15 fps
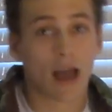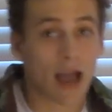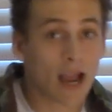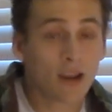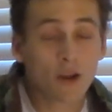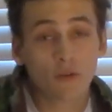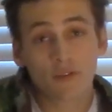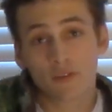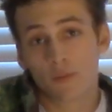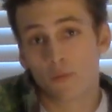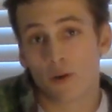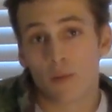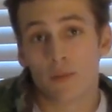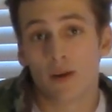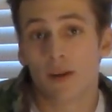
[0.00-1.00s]
I know
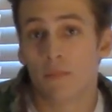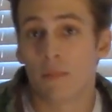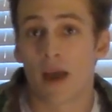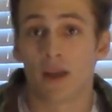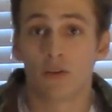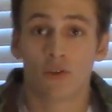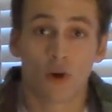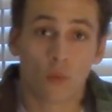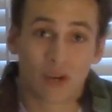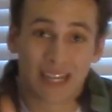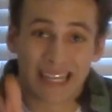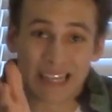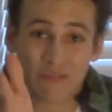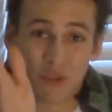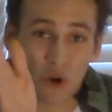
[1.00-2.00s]
some women and men who don't want
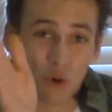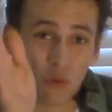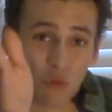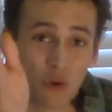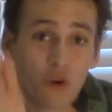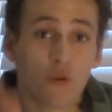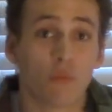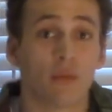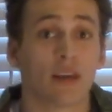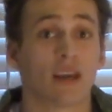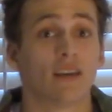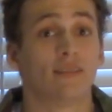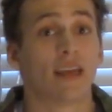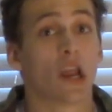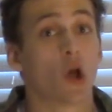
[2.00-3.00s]
to leave their room
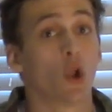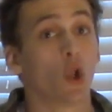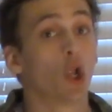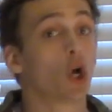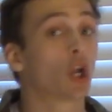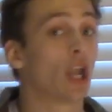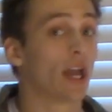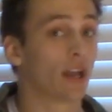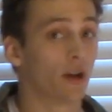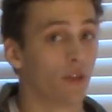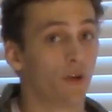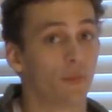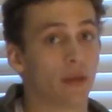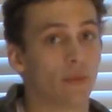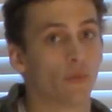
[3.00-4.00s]
because they don't look like
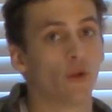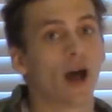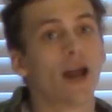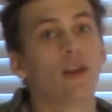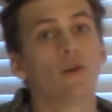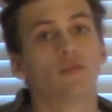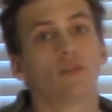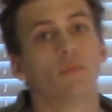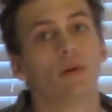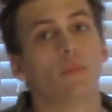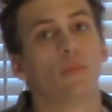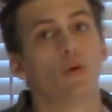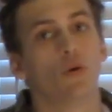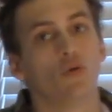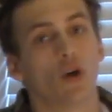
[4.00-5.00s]
other people. I know some
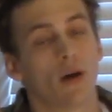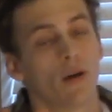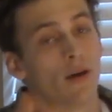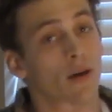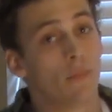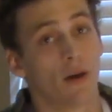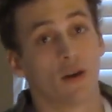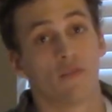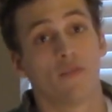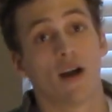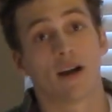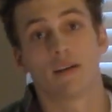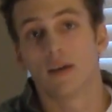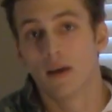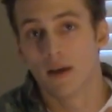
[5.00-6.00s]
people who don't. Matter of
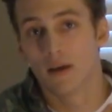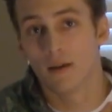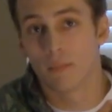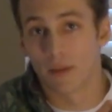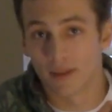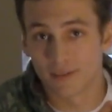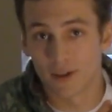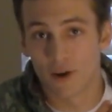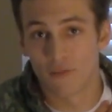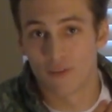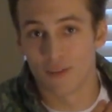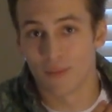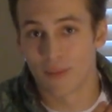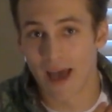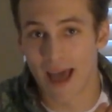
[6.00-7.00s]
fact, myself
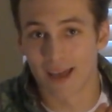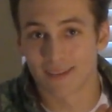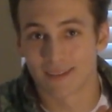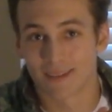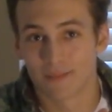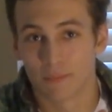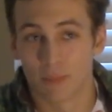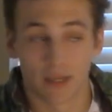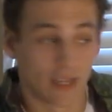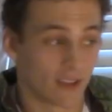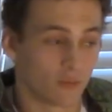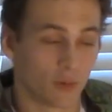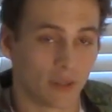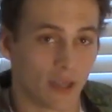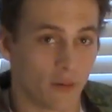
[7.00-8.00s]
in the past. But
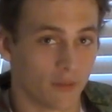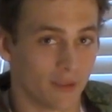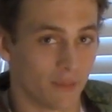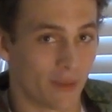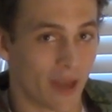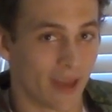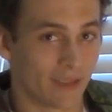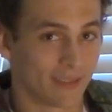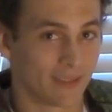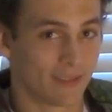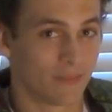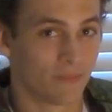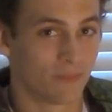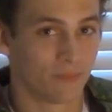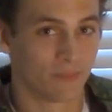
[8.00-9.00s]
guess what? That was the past.
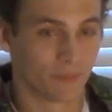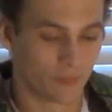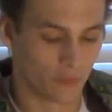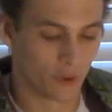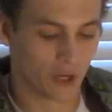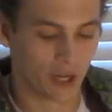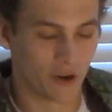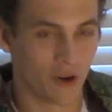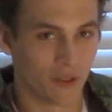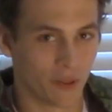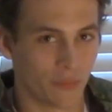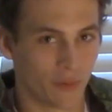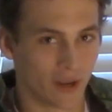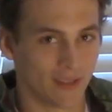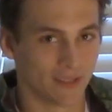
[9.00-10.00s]
We're here in
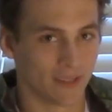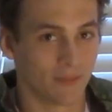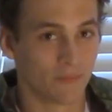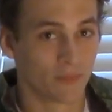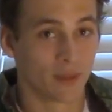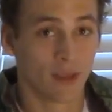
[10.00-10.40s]
the present.